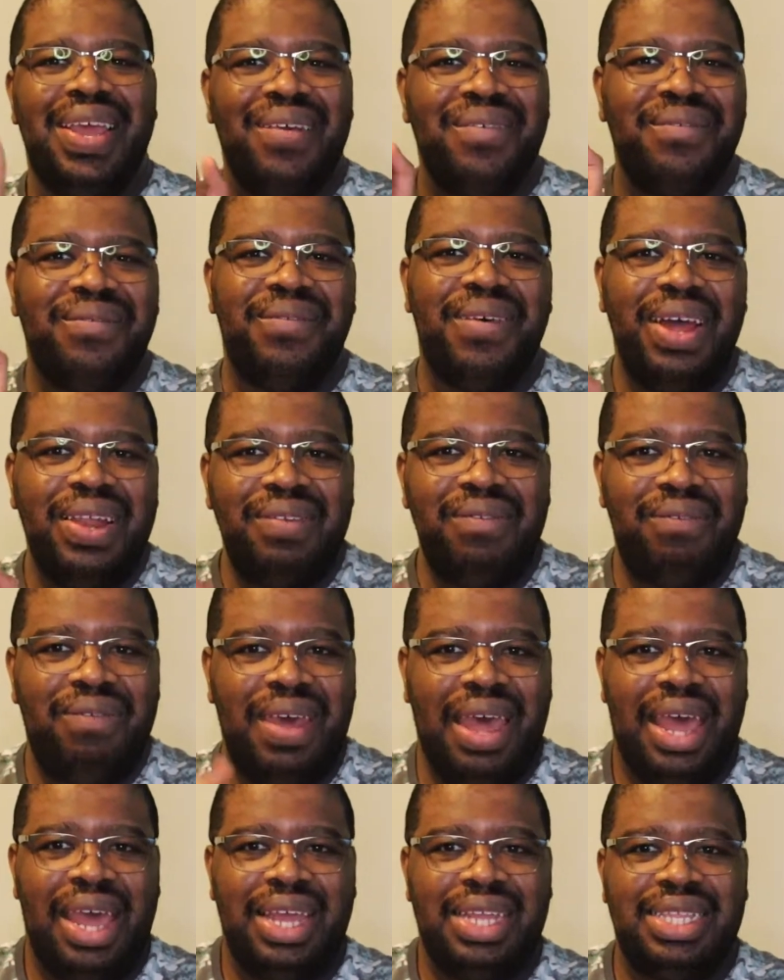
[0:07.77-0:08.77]
Fun
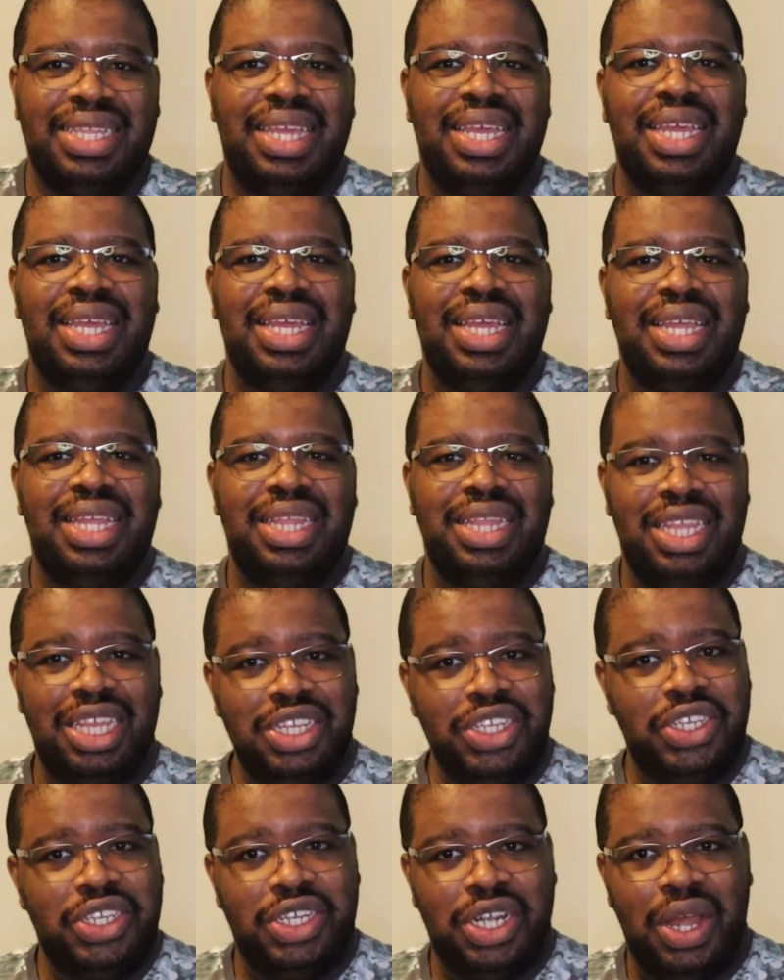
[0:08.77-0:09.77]
fact,
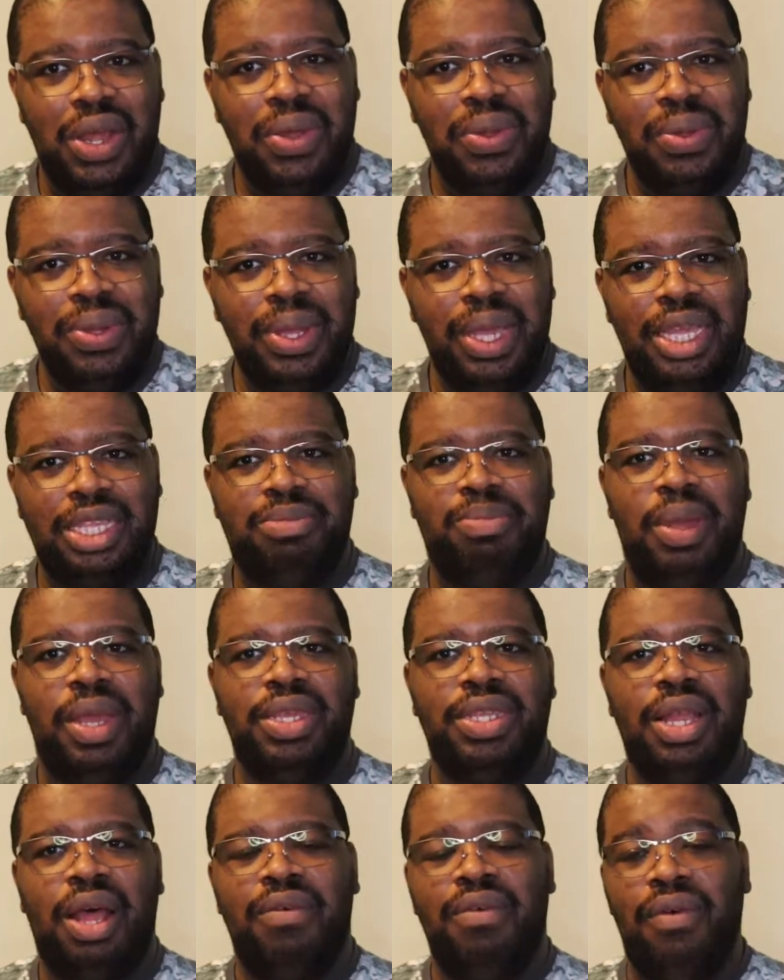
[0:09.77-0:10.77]
this show is
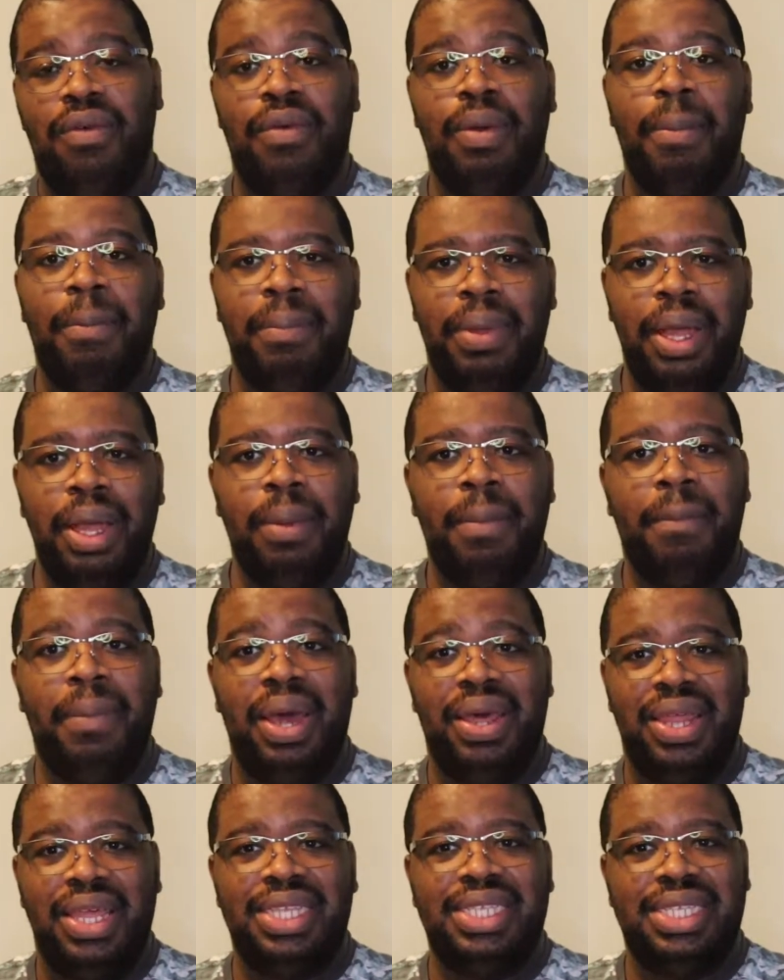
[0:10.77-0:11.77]
based off of a book
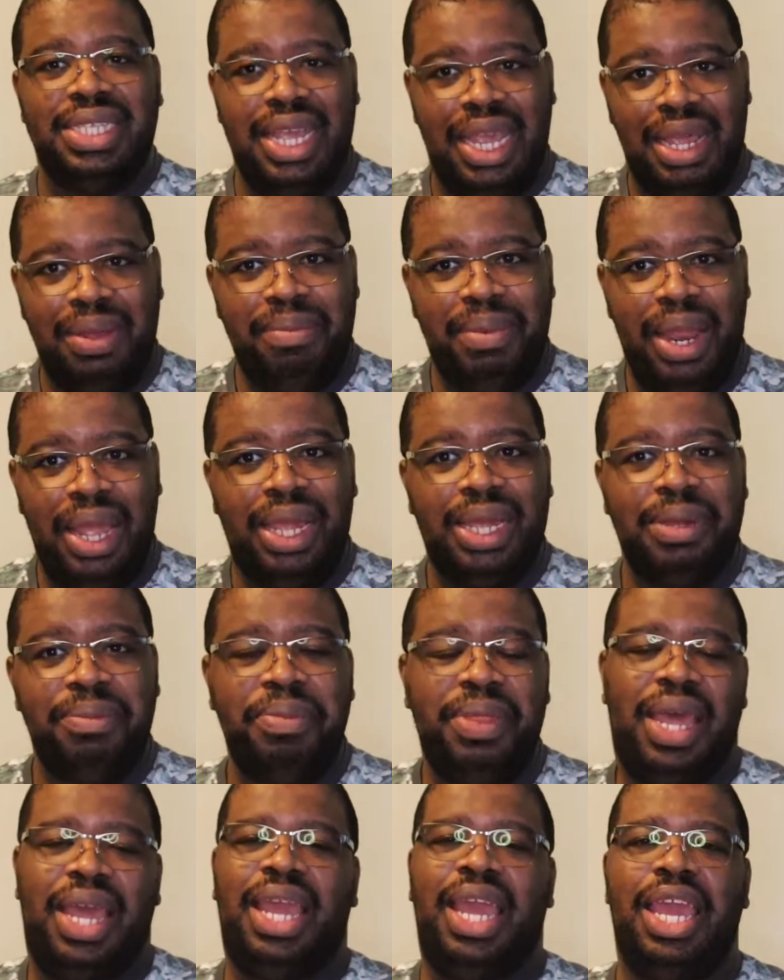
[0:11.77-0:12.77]
by the same name
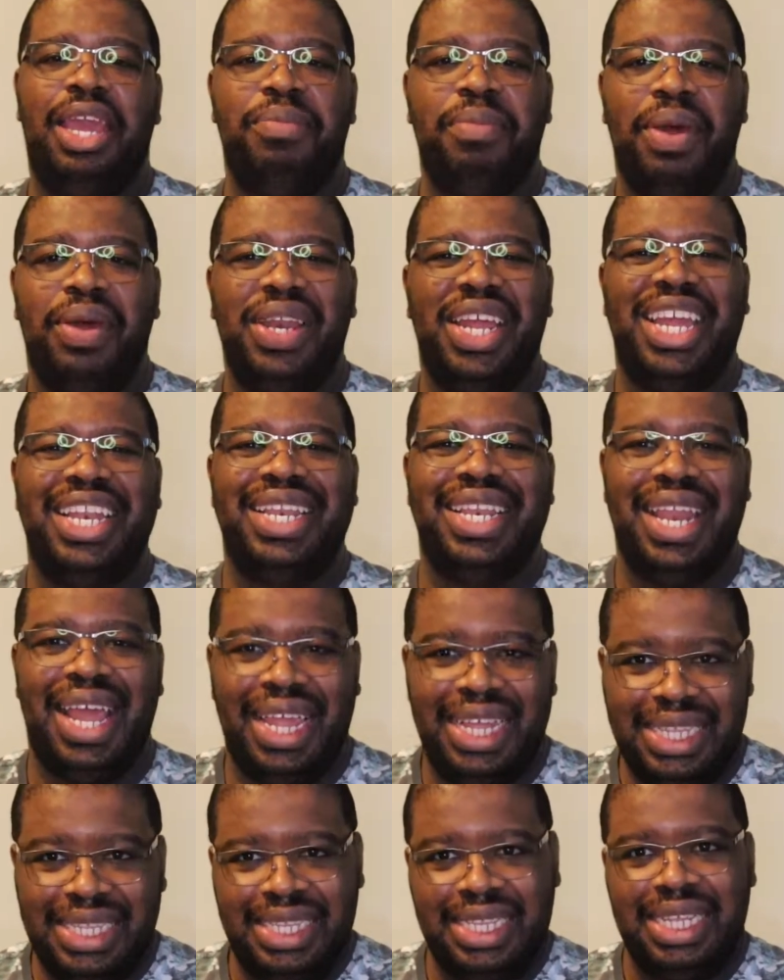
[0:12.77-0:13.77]
that came out in
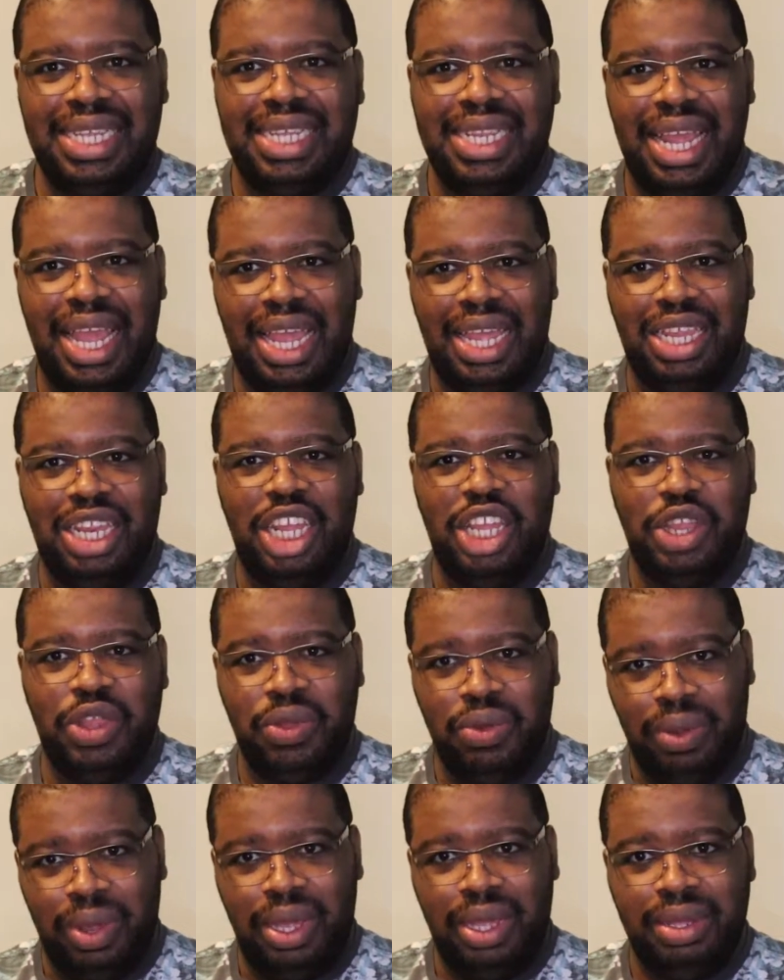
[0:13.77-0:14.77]

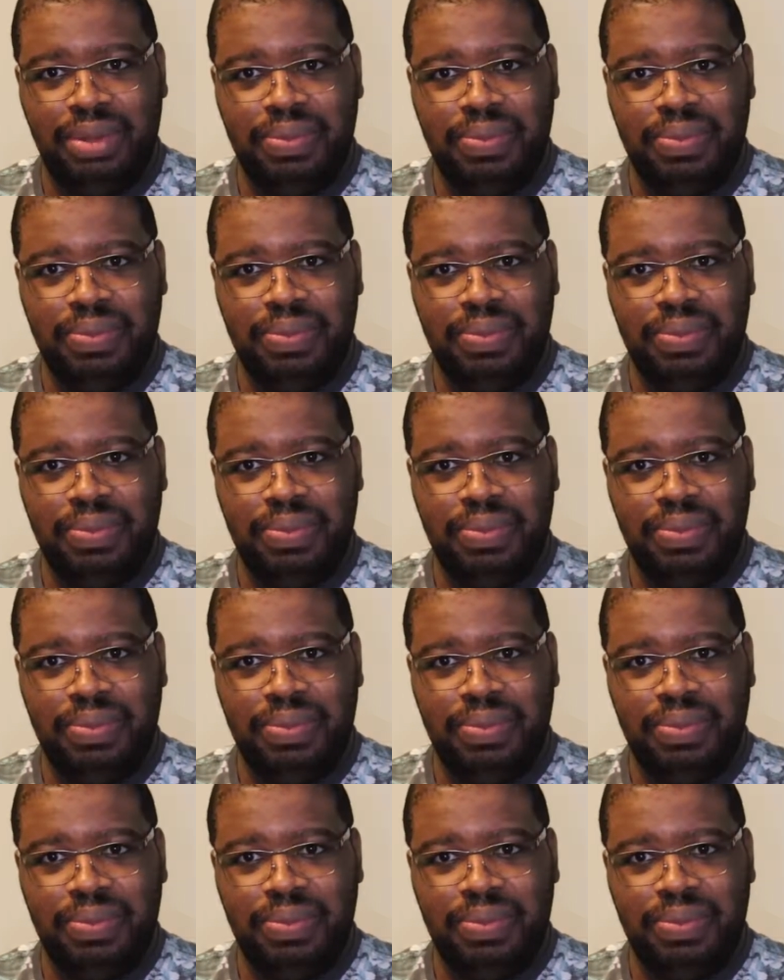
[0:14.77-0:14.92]
1983.